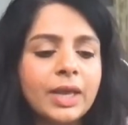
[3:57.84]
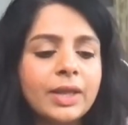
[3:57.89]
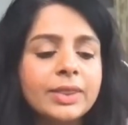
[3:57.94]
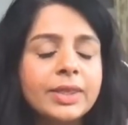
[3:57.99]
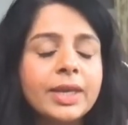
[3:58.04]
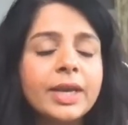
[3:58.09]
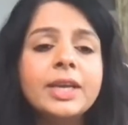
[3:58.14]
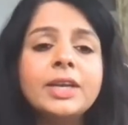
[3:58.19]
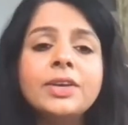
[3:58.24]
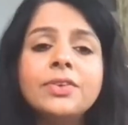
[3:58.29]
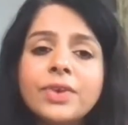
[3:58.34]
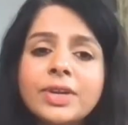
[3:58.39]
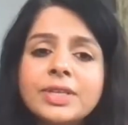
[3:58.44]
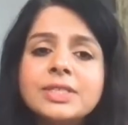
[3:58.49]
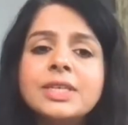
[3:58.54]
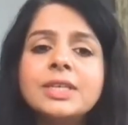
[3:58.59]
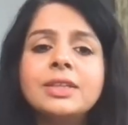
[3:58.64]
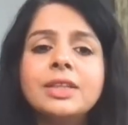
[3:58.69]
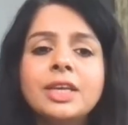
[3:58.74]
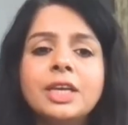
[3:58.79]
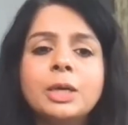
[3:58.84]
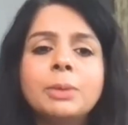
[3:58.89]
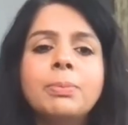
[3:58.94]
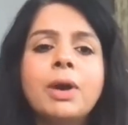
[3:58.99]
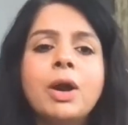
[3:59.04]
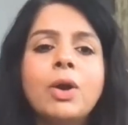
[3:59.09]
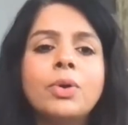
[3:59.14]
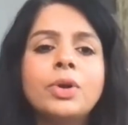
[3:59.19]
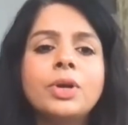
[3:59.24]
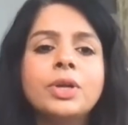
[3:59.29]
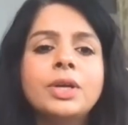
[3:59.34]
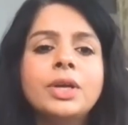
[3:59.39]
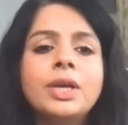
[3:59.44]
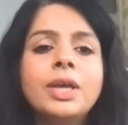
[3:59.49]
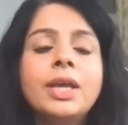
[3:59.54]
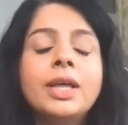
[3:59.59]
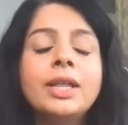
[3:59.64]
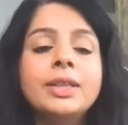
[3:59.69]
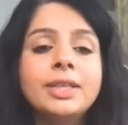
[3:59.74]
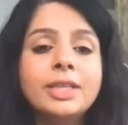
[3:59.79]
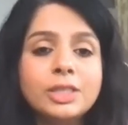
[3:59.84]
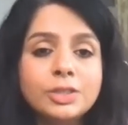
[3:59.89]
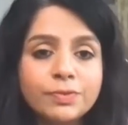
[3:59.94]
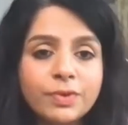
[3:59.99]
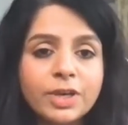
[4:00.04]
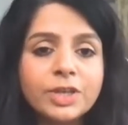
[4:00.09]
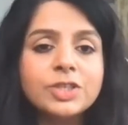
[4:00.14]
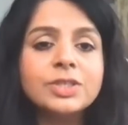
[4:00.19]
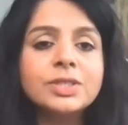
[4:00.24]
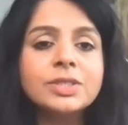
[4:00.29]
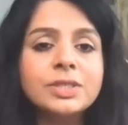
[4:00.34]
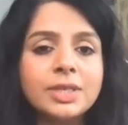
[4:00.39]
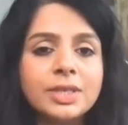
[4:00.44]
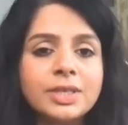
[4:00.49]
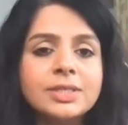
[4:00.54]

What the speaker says: The interesting thing about these functions